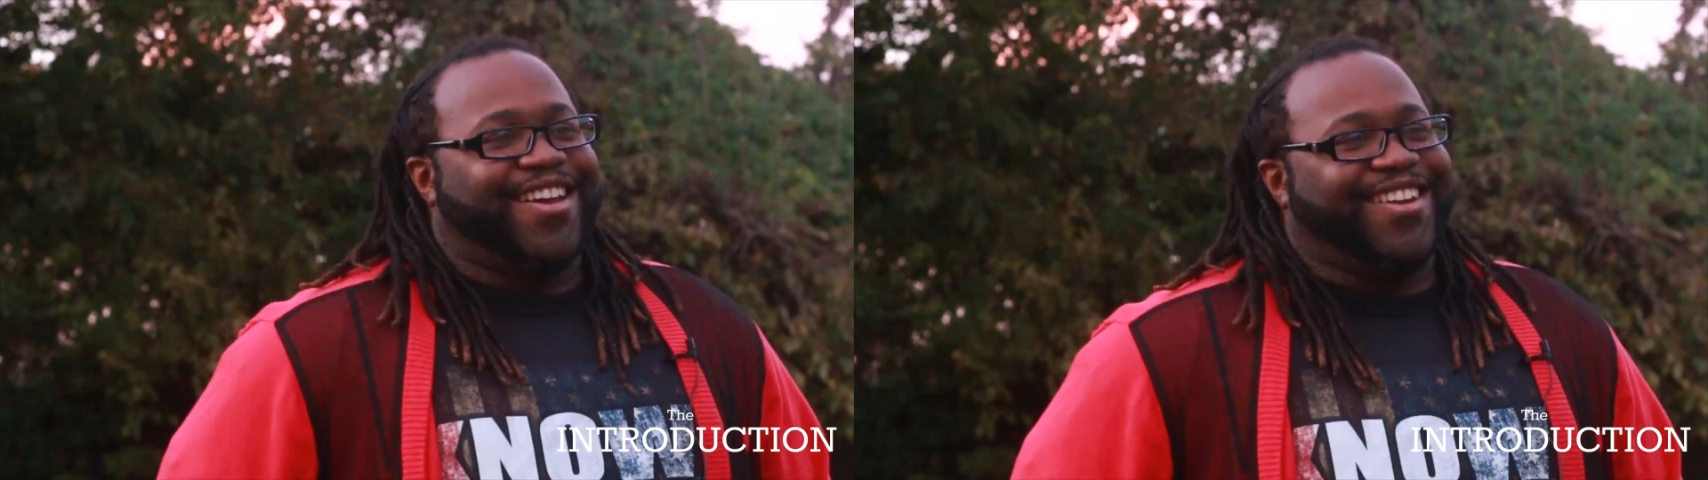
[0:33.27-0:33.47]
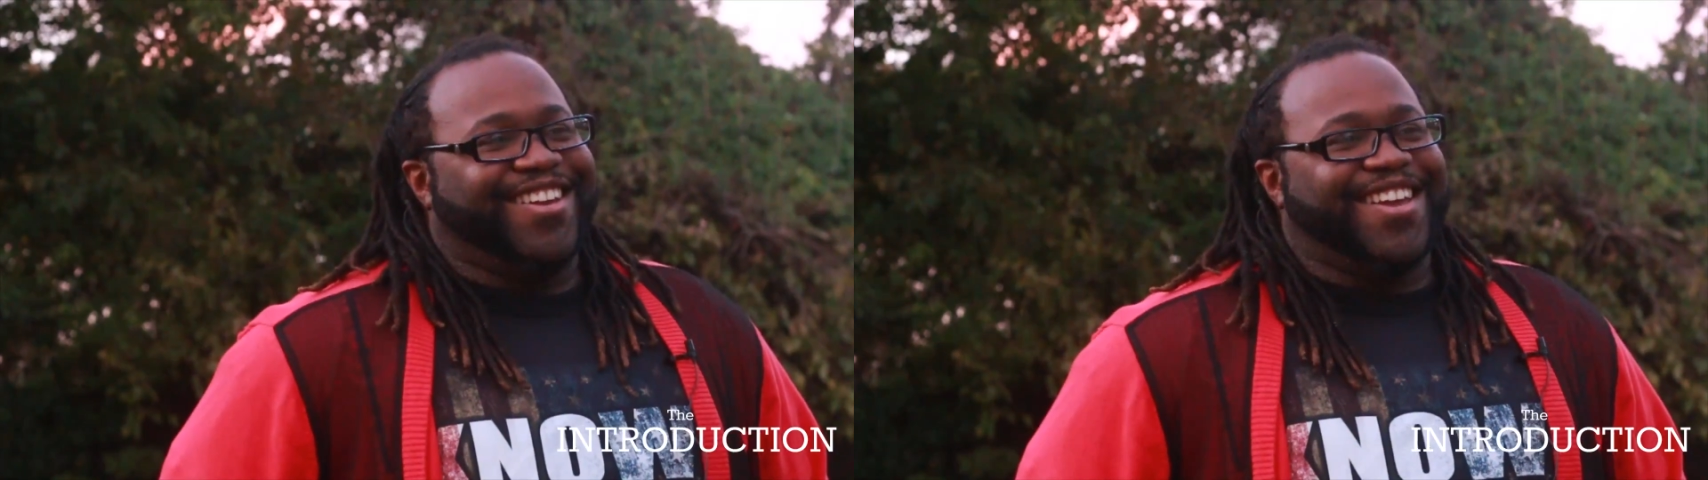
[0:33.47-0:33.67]

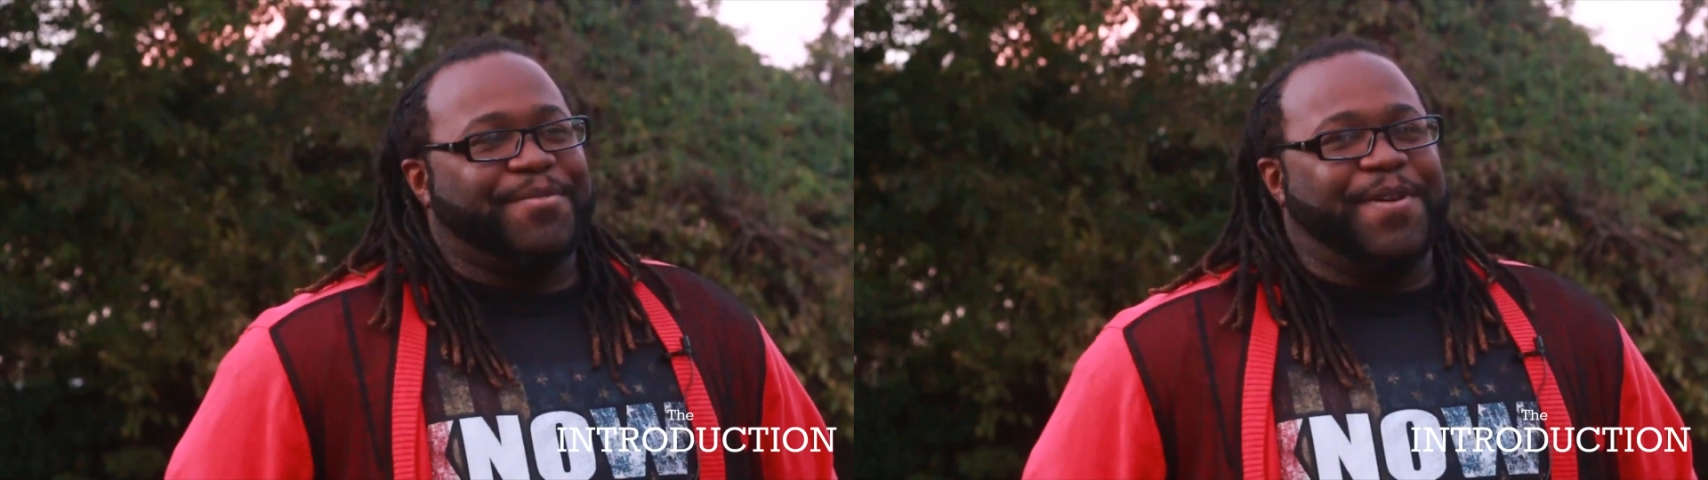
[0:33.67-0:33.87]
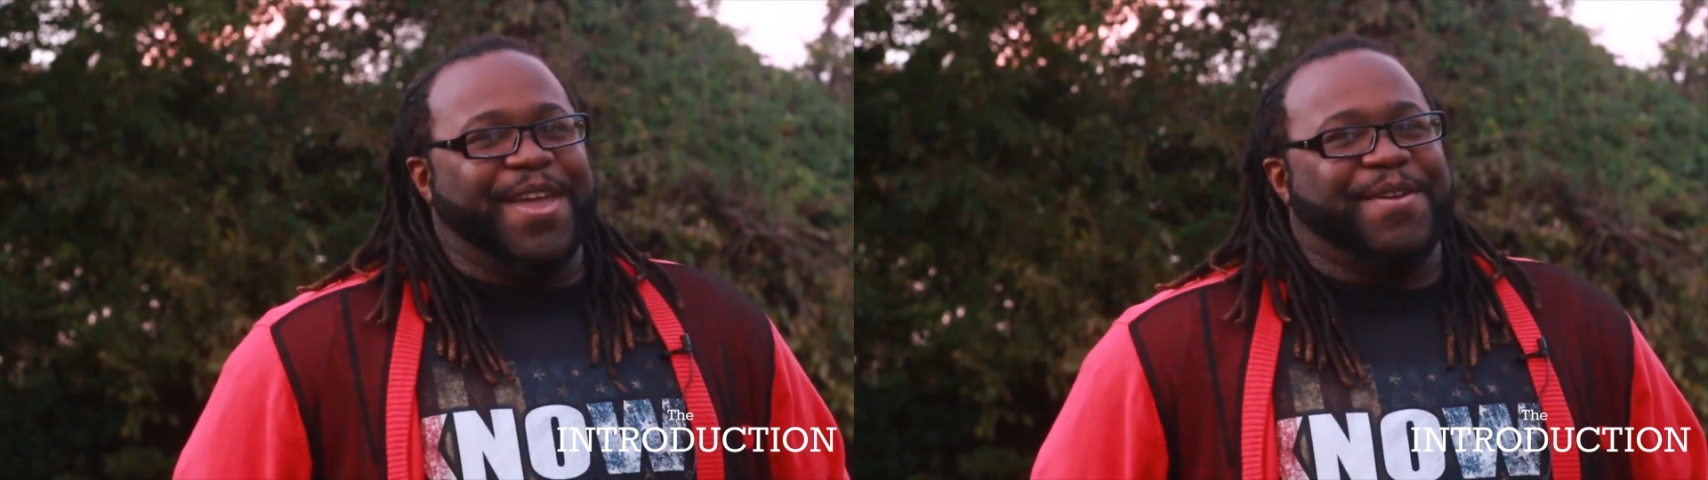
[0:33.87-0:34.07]
I did
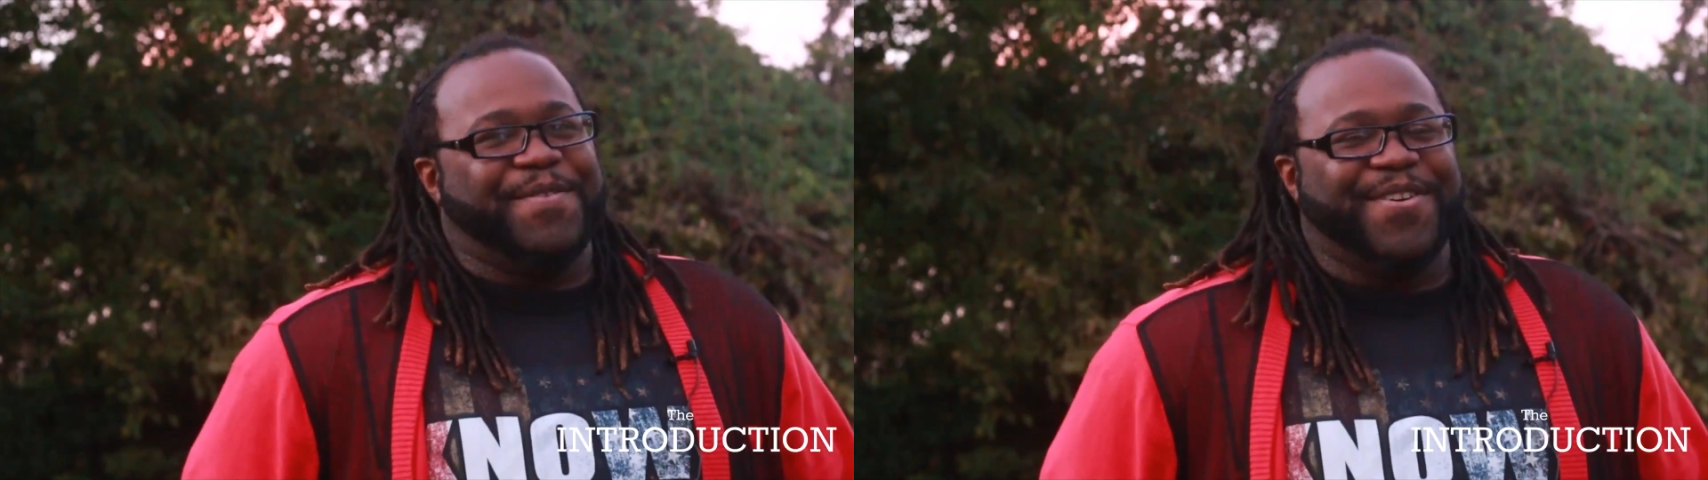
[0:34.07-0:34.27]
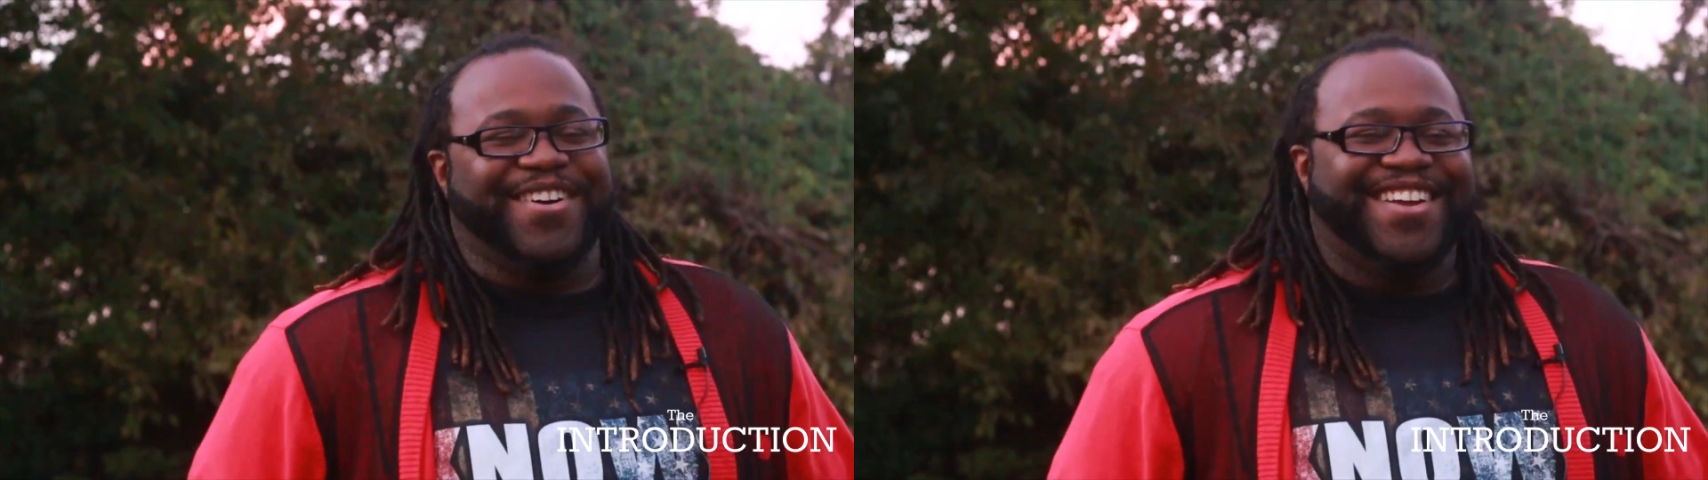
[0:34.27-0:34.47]
get
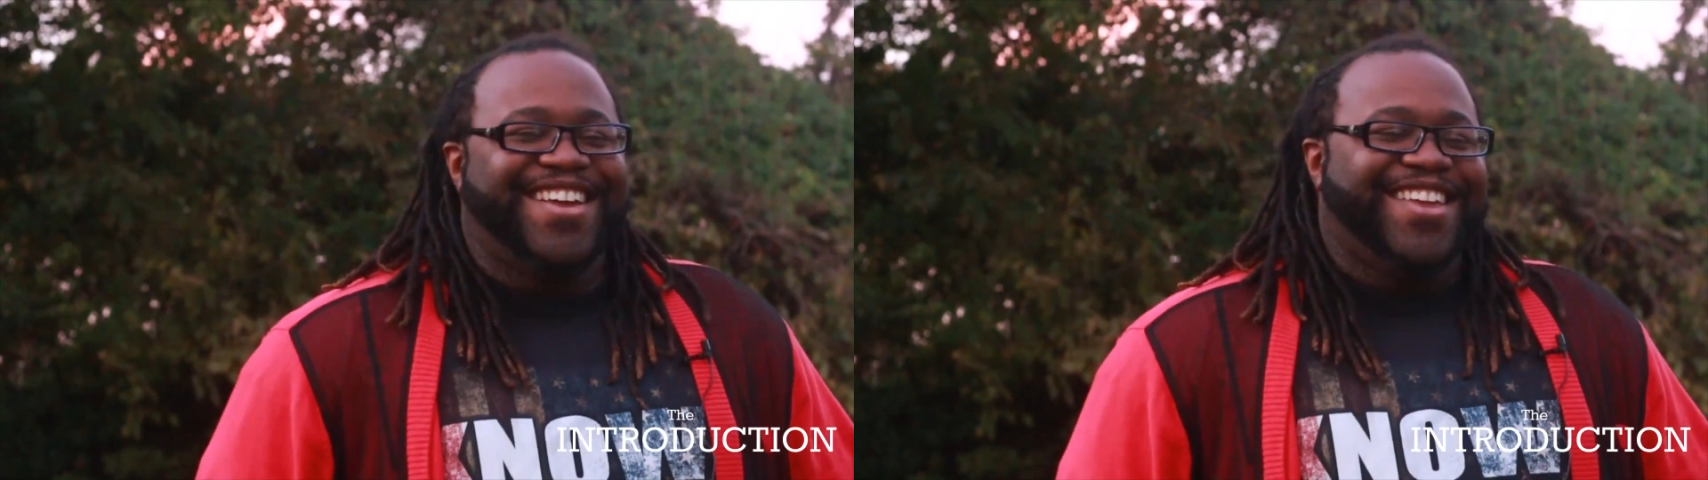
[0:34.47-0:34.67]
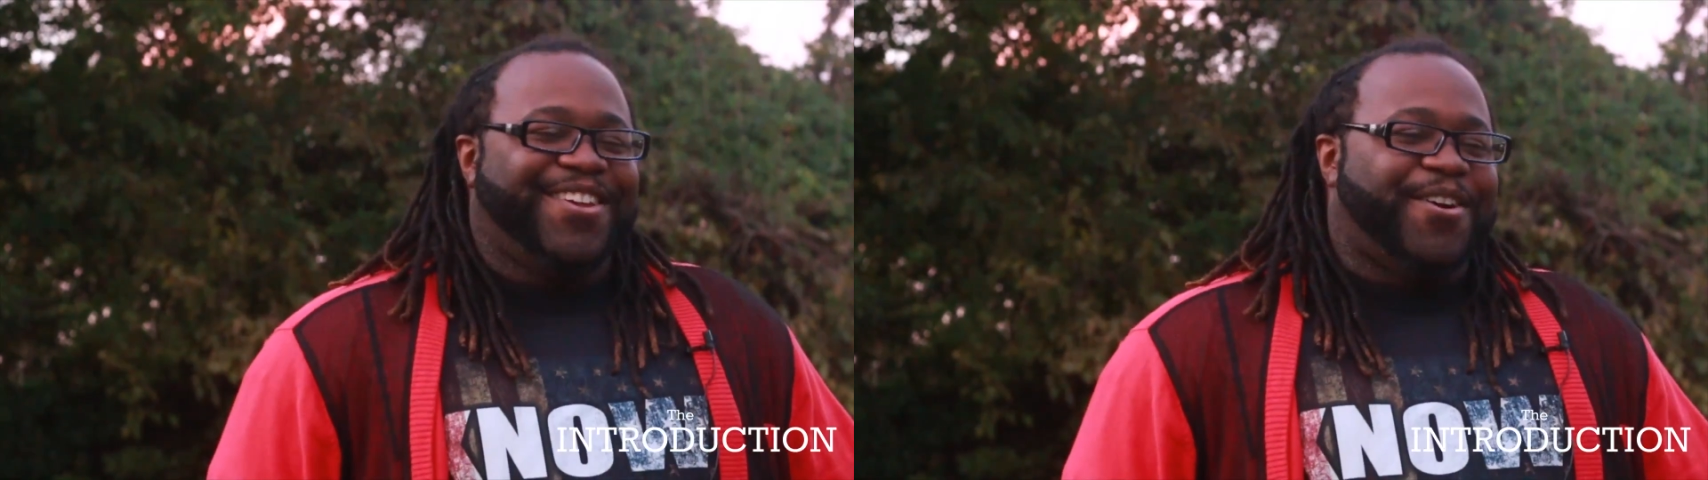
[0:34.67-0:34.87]
people,
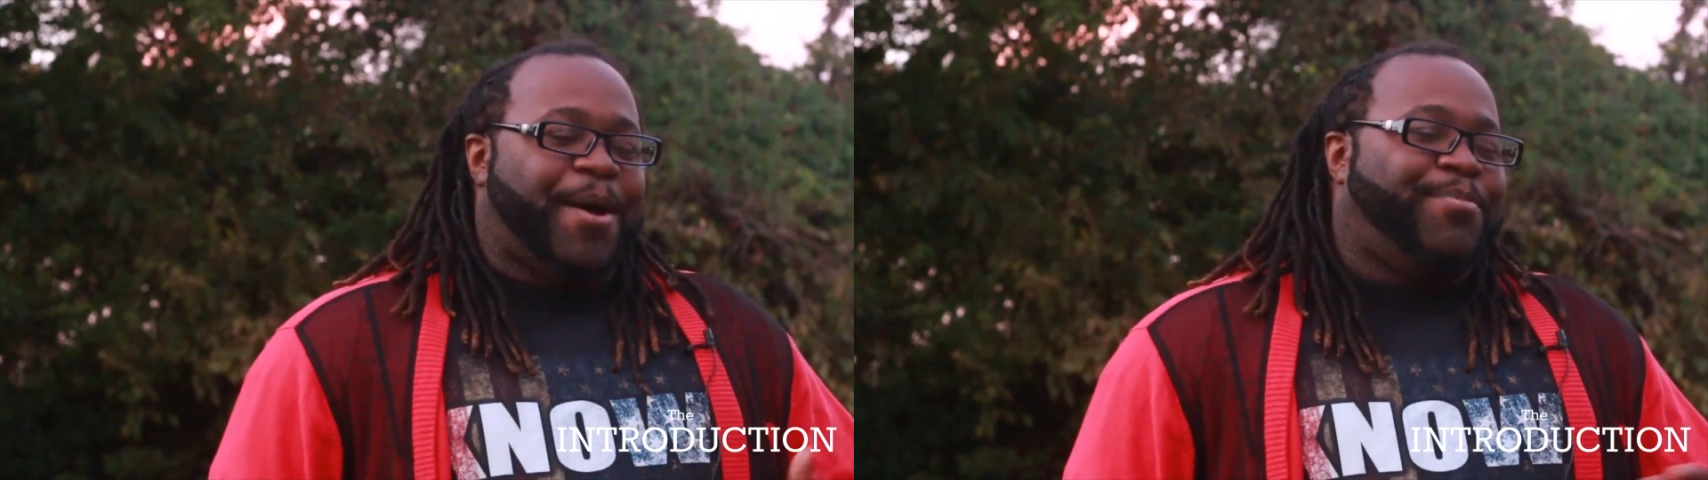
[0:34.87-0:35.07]
I